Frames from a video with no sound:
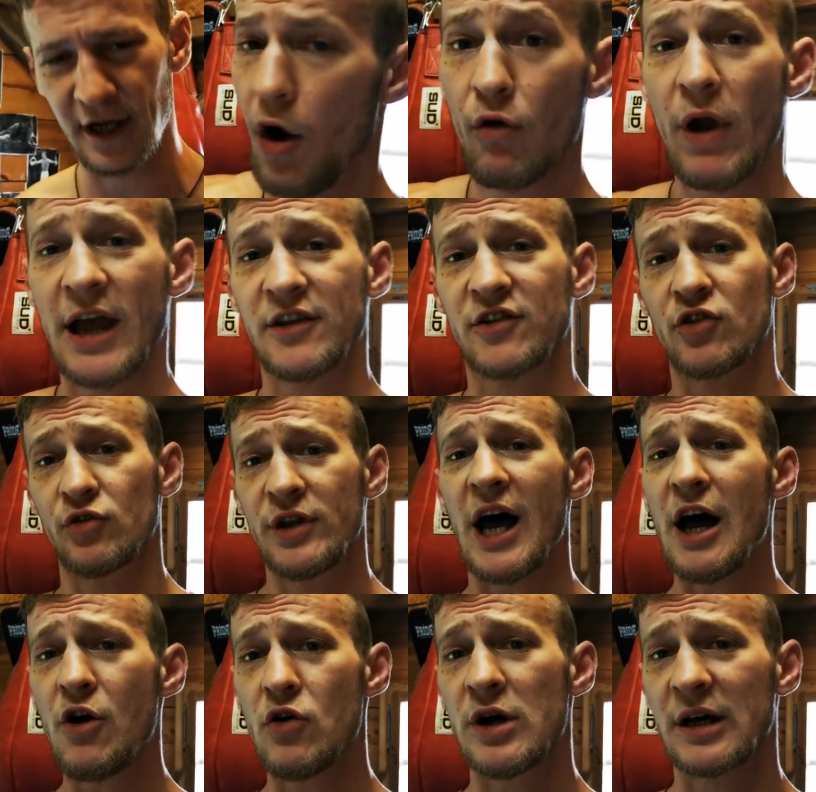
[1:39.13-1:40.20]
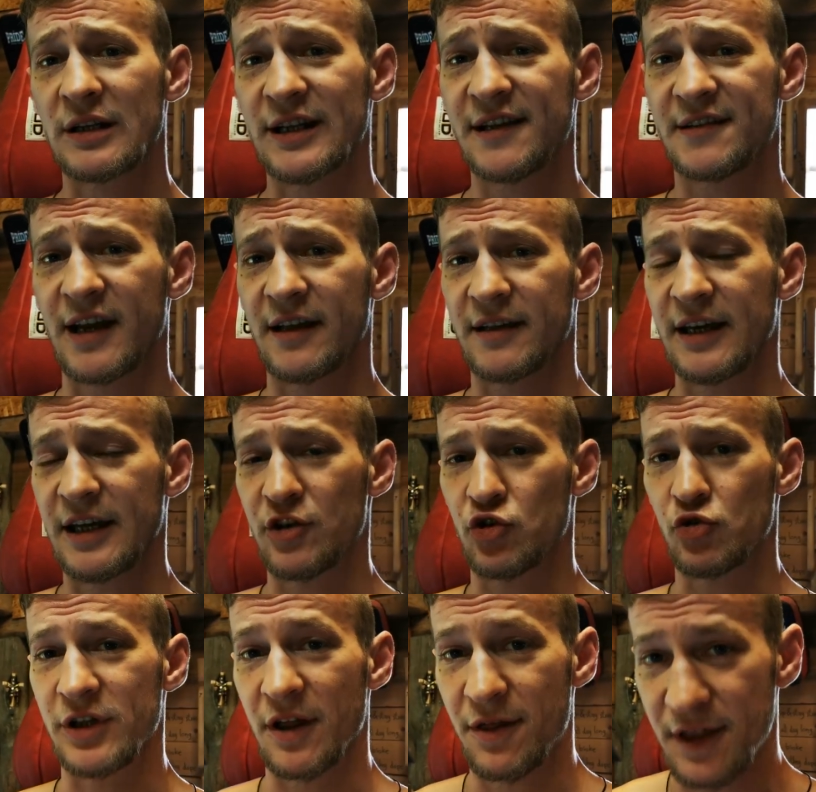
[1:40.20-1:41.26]
All right, so now let's get
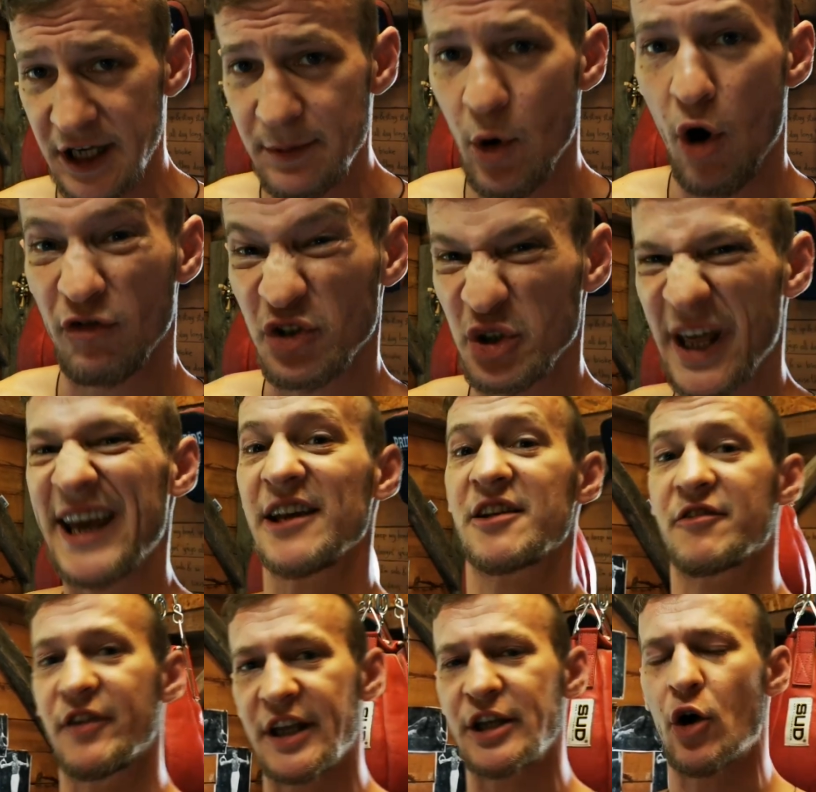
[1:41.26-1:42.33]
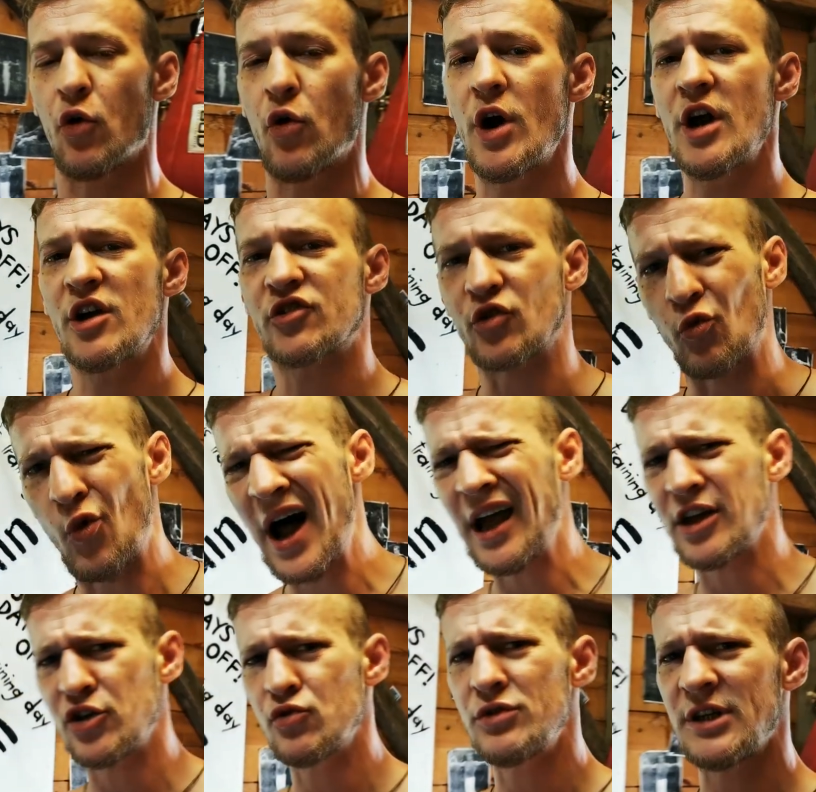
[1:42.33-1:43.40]
into the theme of today's video. So
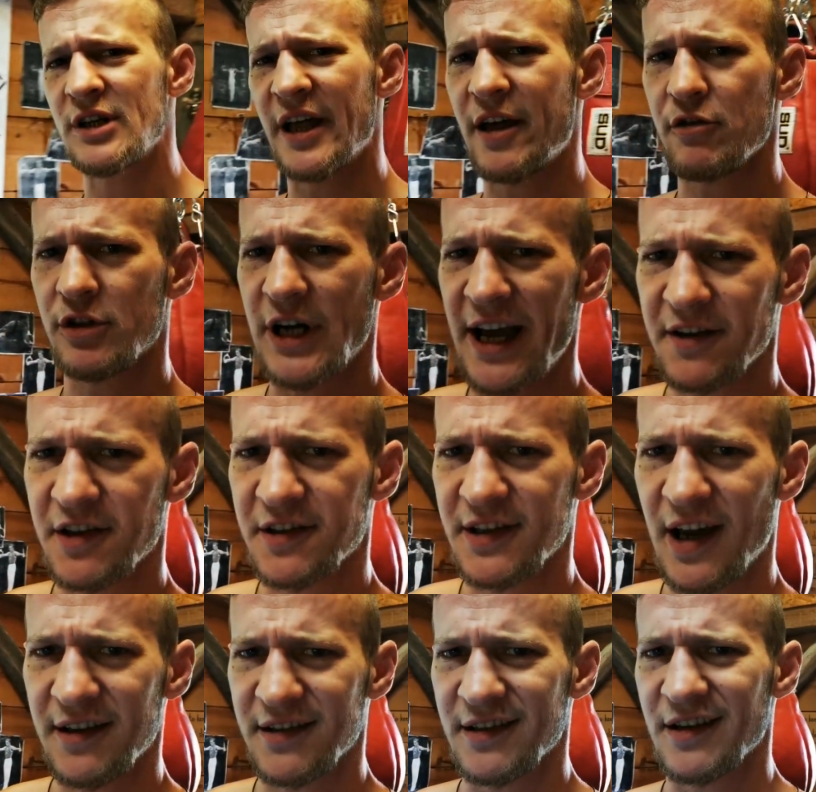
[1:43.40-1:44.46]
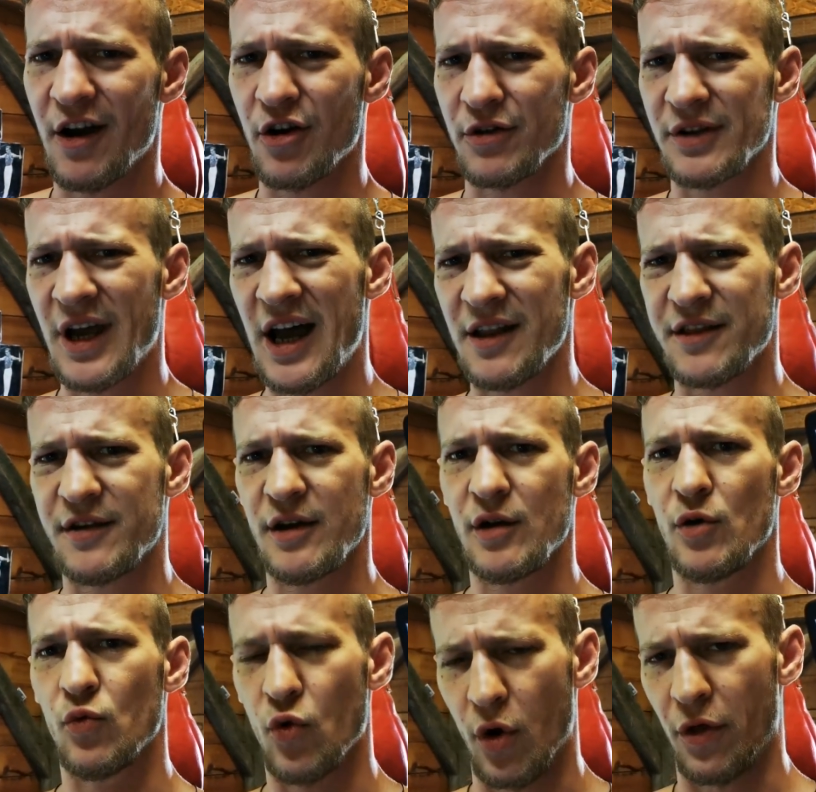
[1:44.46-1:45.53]
why unilateral exercises are not
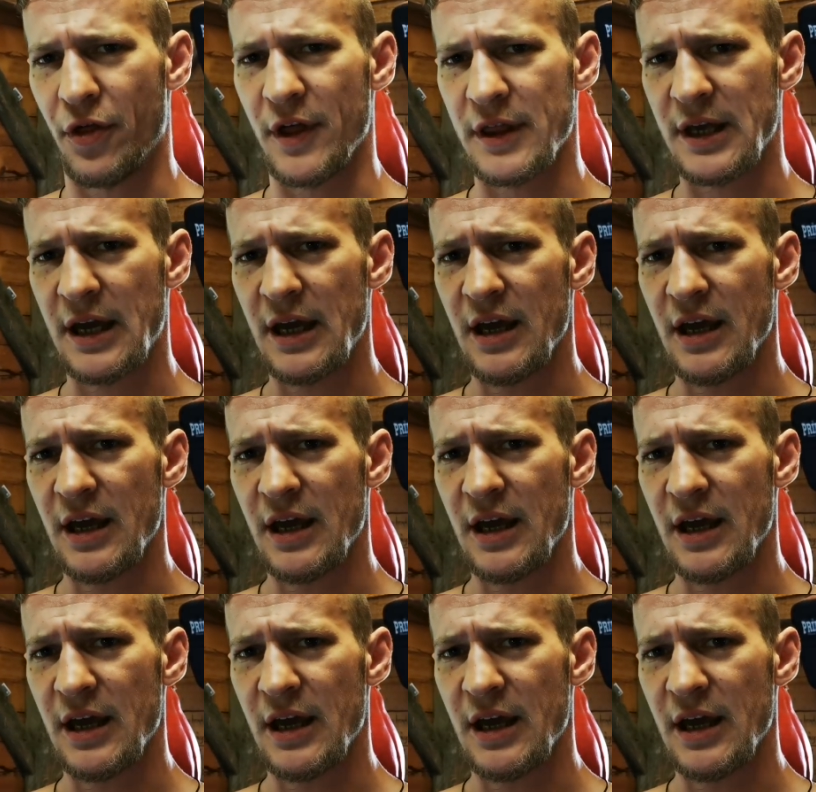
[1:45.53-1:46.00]
worth it.